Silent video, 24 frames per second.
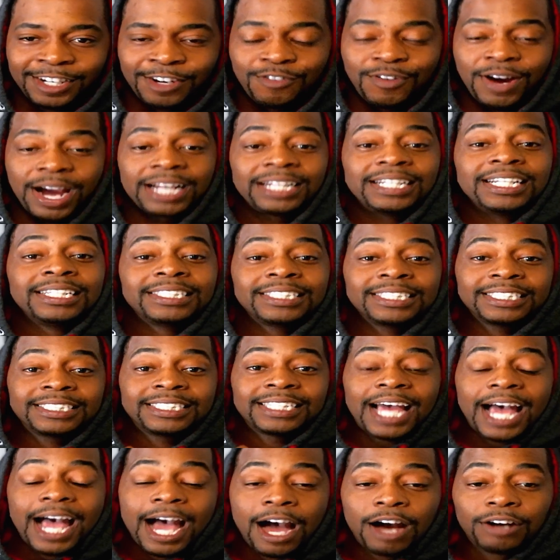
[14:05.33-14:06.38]
Right, this is
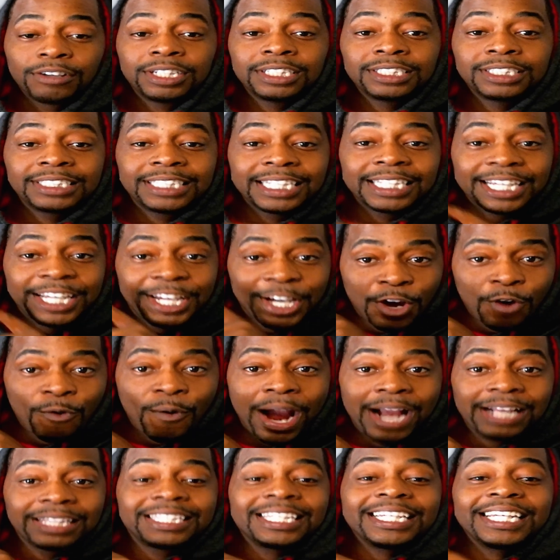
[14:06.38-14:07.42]
a good
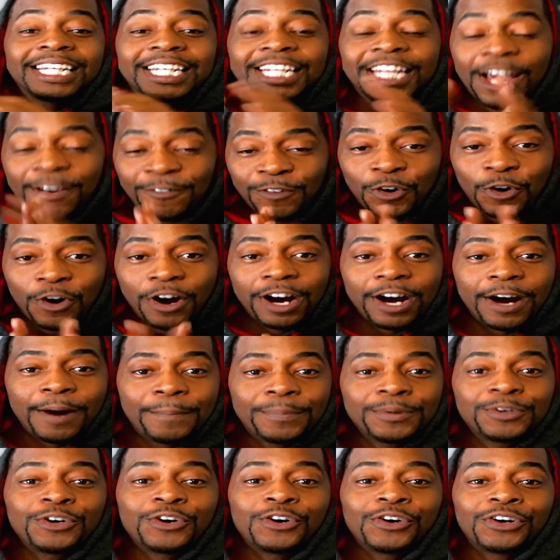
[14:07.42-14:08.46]
way to level
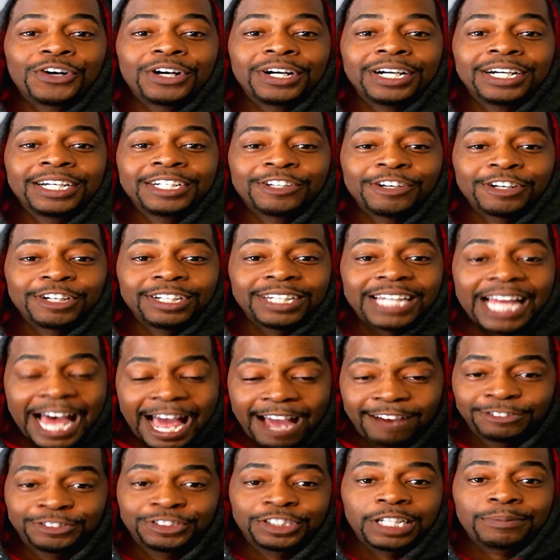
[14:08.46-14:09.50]
up your
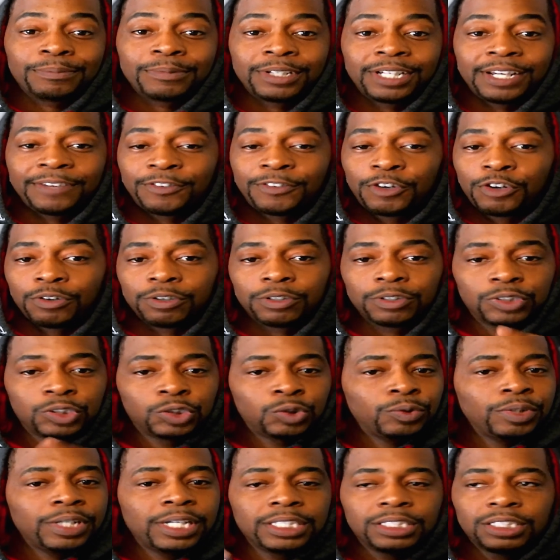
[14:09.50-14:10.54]
live streaming. If you're on
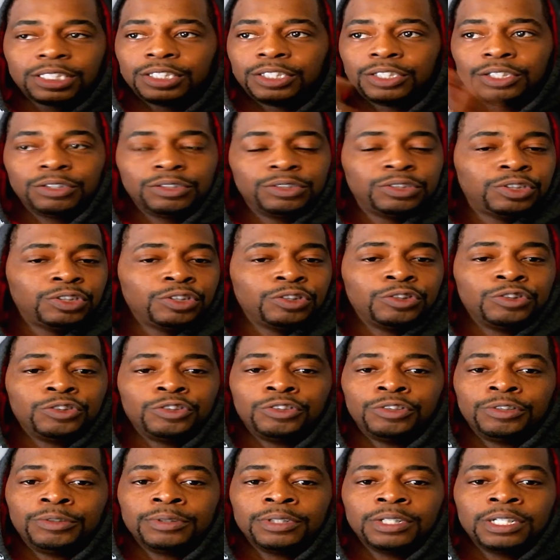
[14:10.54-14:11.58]
Twitch,
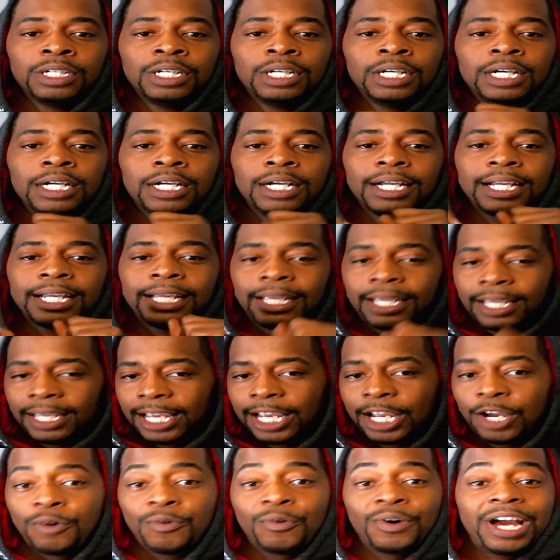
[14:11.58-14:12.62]
YouTube,
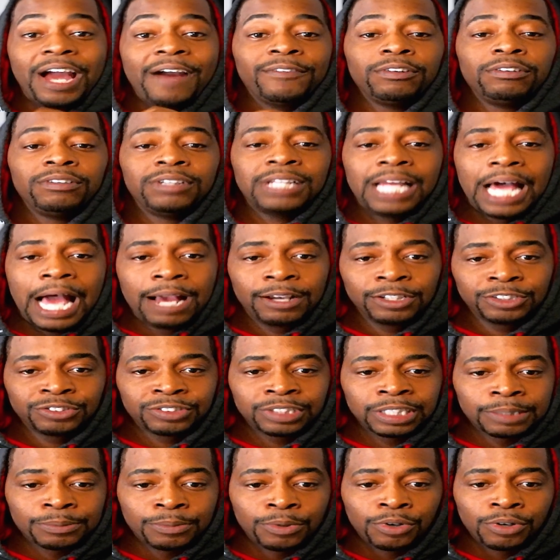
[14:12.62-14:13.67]
Kick, wherever you live
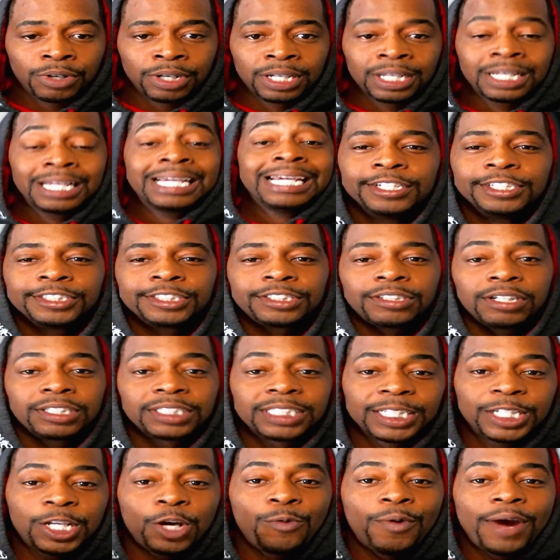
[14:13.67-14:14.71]
stream on, so it's
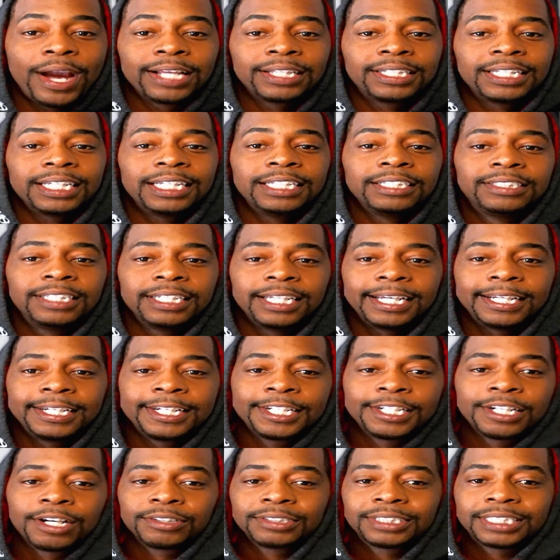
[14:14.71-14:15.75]
a good way
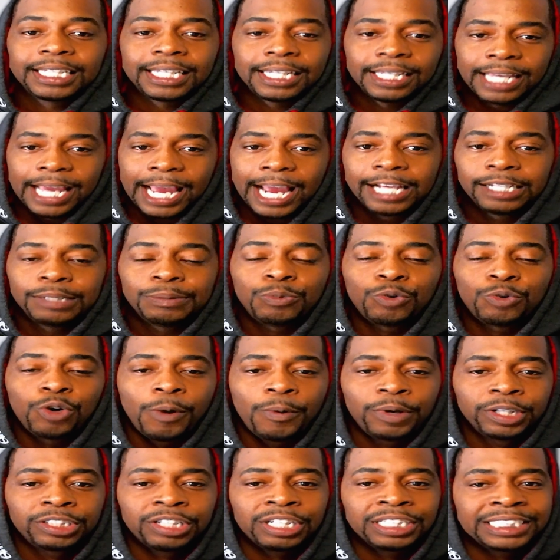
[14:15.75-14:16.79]
to engage more
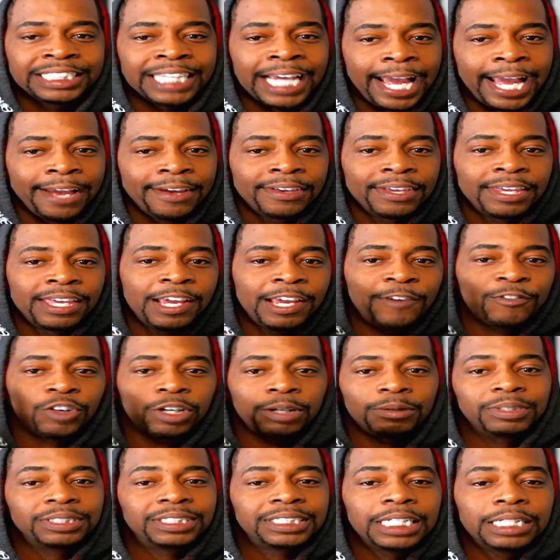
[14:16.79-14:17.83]
with your chat, for
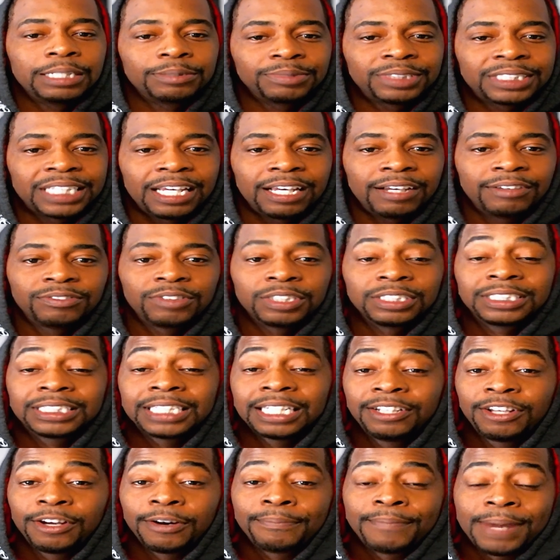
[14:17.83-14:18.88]
them to see themselves and
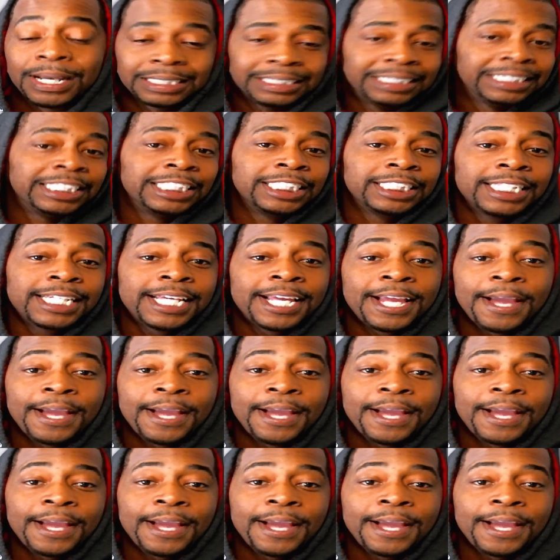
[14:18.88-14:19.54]
see their messages